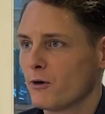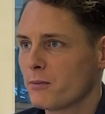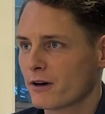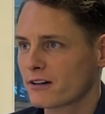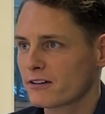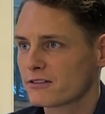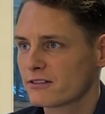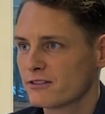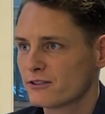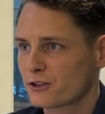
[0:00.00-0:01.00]
more products.
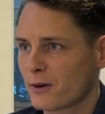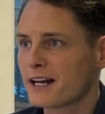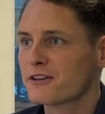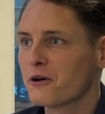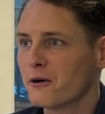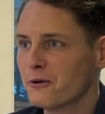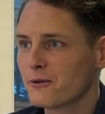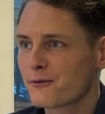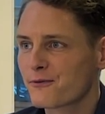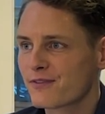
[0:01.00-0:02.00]
So I know
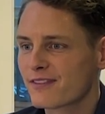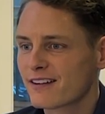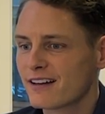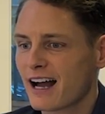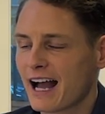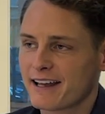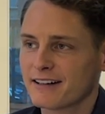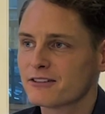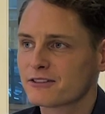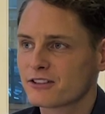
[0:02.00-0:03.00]
I
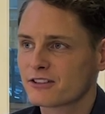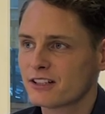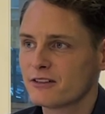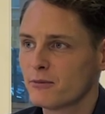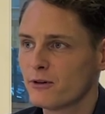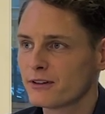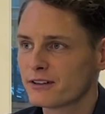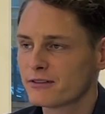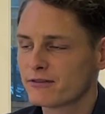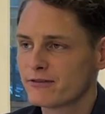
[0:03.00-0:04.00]
cannot sell more
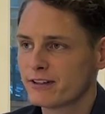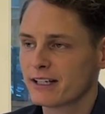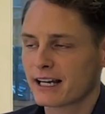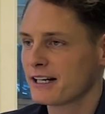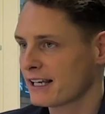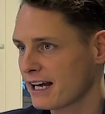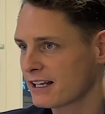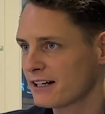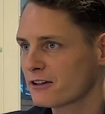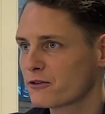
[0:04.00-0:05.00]
than, I
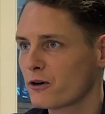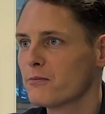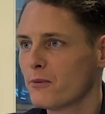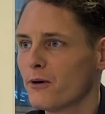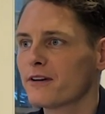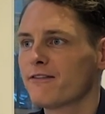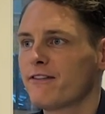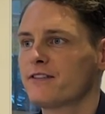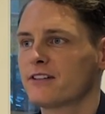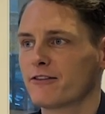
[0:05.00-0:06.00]
cannot grow more than
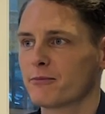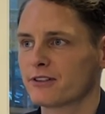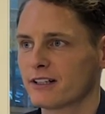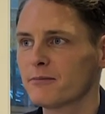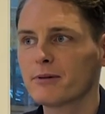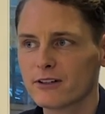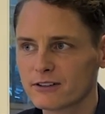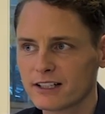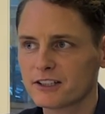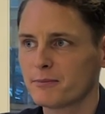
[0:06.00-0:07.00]
57%, because
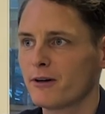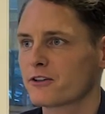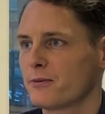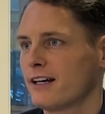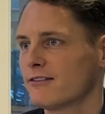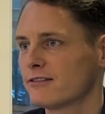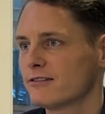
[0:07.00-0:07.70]
that's the products we have.